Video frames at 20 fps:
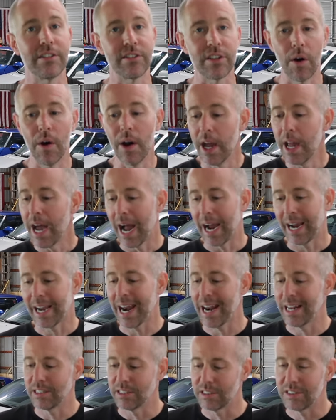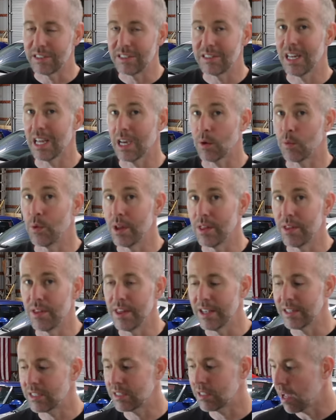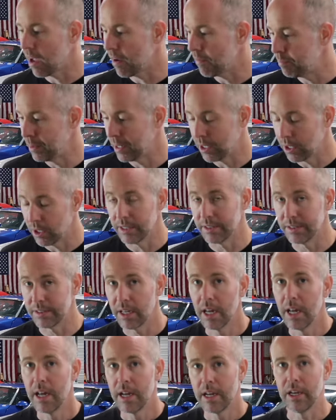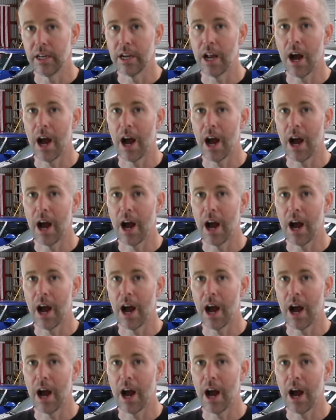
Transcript: So I kind of just stick with this stuff because, you know,